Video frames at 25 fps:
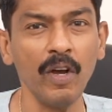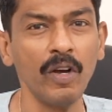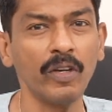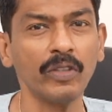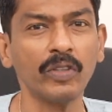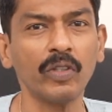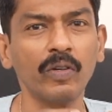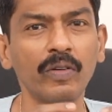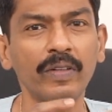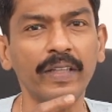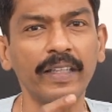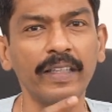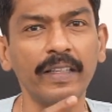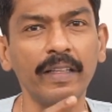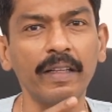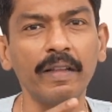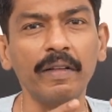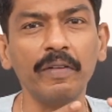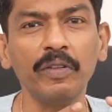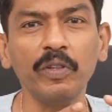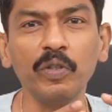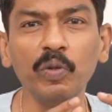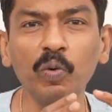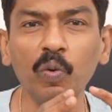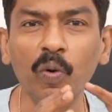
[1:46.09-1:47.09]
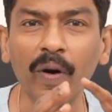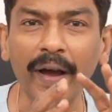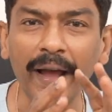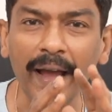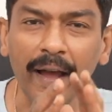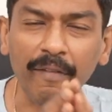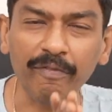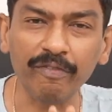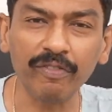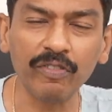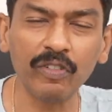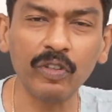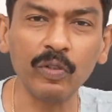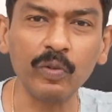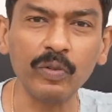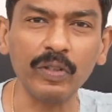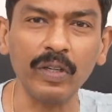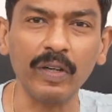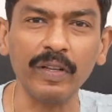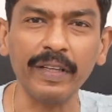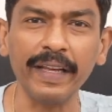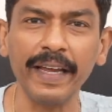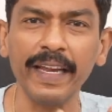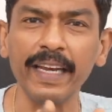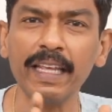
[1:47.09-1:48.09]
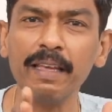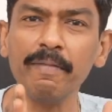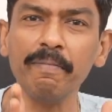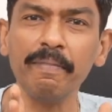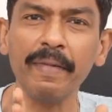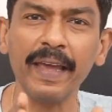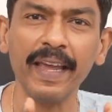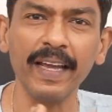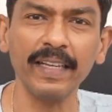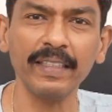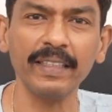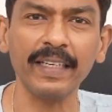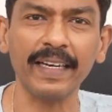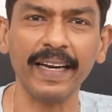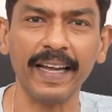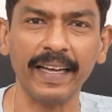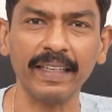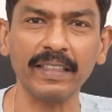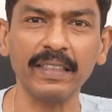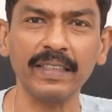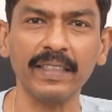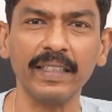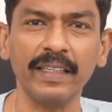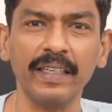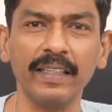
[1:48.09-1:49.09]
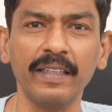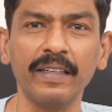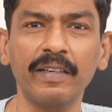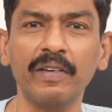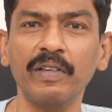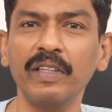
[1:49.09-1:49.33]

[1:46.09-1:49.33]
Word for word: So you have to, any major accident,